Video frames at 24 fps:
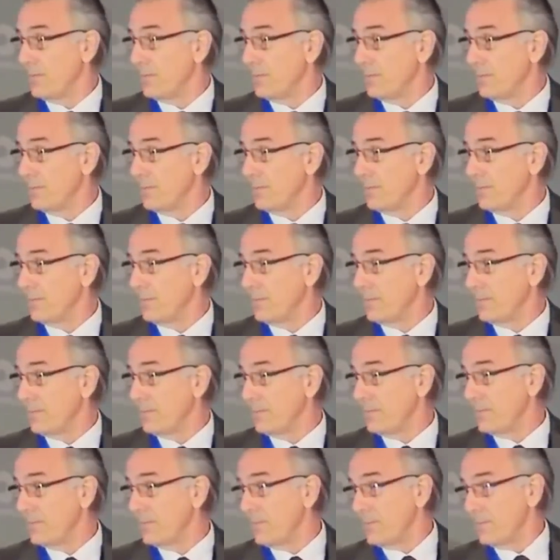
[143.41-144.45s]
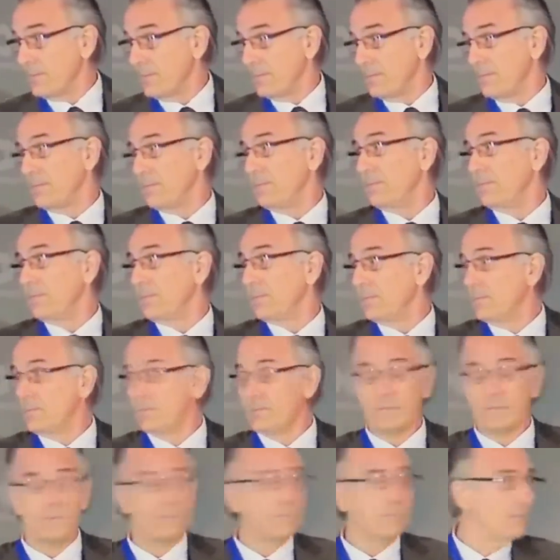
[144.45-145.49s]
But they are looking at a
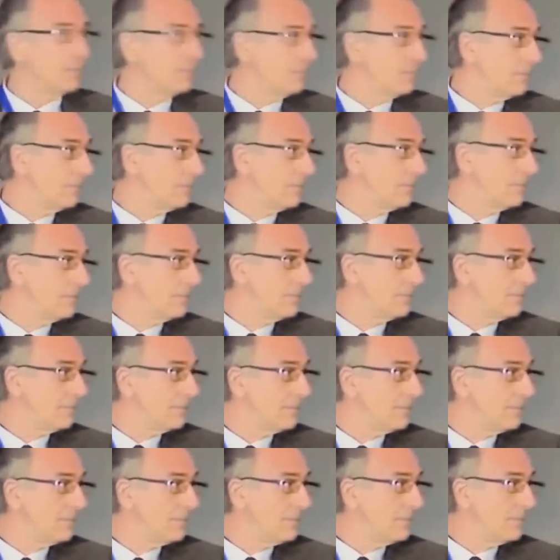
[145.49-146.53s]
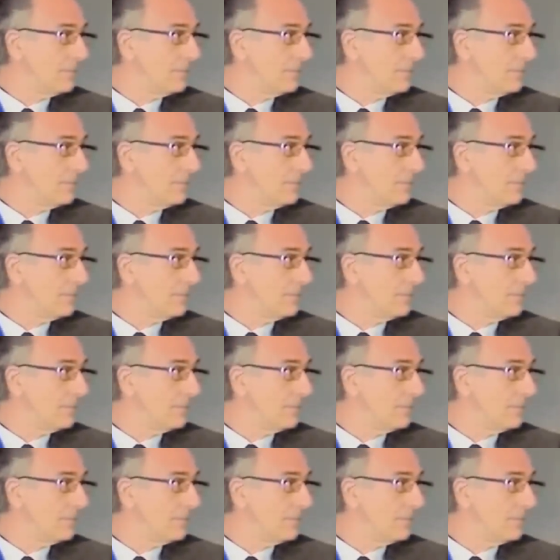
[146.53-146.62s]
price which is about half